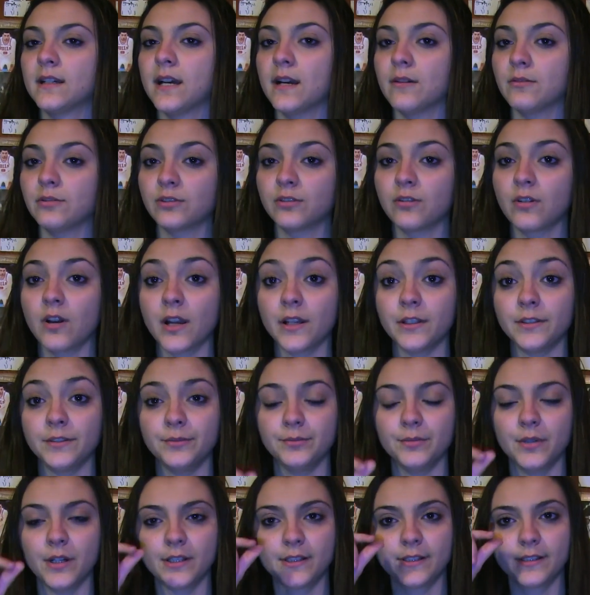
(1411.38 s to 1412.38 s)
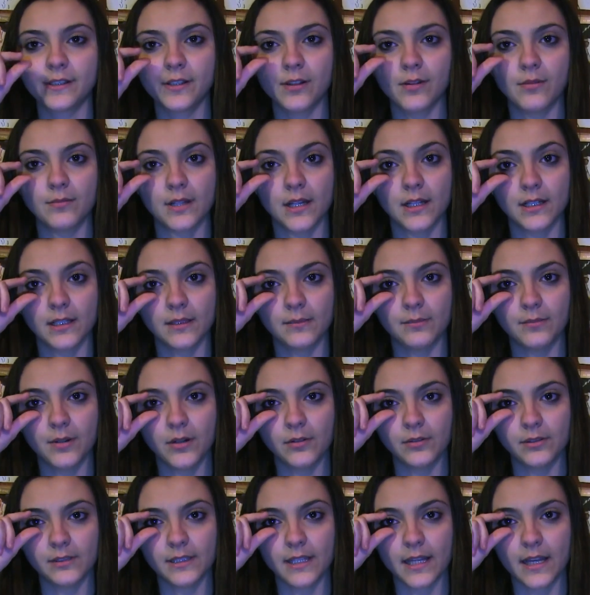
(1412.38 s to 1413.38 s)
was crying too much, so I'm not going to
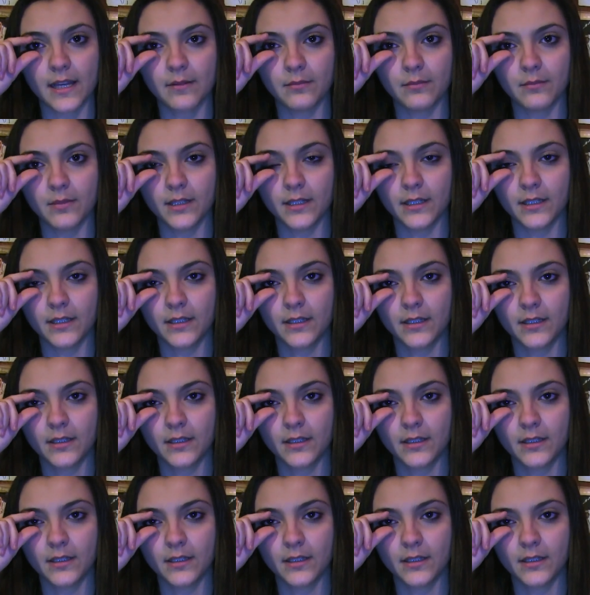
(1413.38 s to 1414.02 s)
post that, but